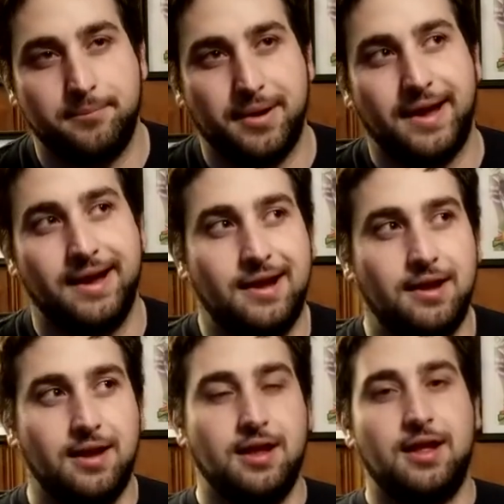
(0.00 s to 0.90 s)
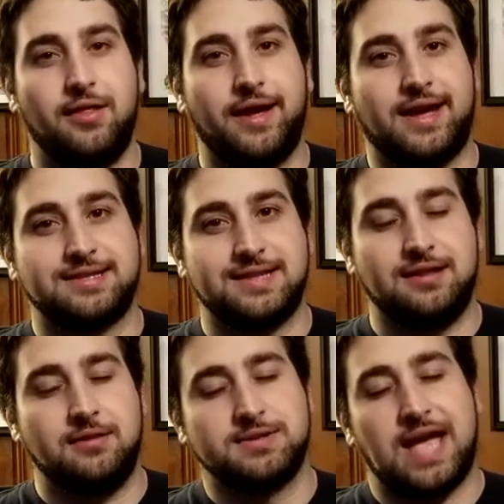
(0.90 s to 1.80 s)
But, like I
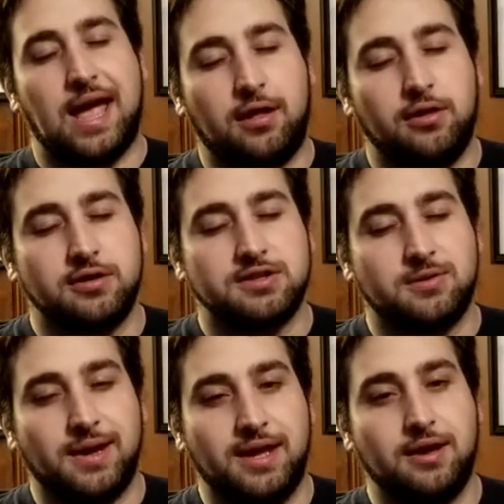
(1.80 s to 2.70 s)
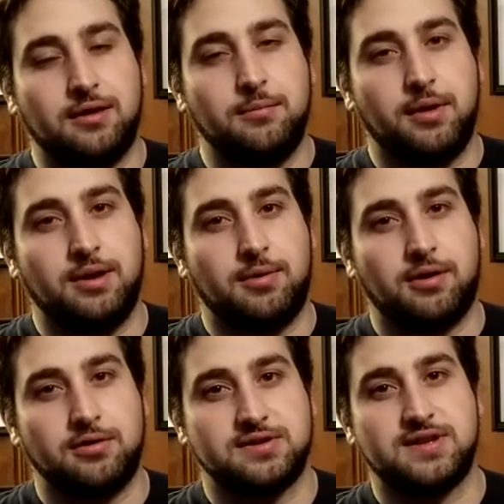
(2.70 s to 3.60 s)
said, there was hecklers, so I can't complain
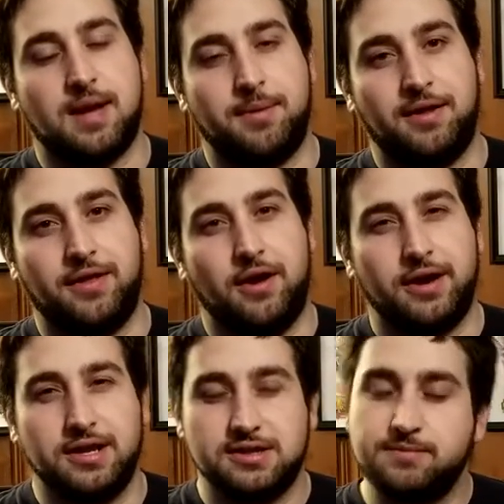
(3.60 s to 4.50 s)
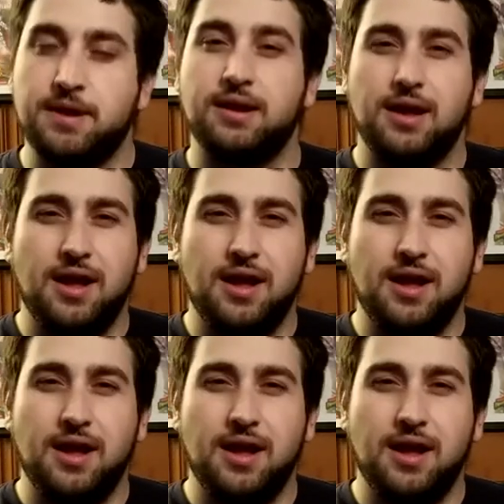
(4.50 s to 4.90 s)
about her snapping at the audience, but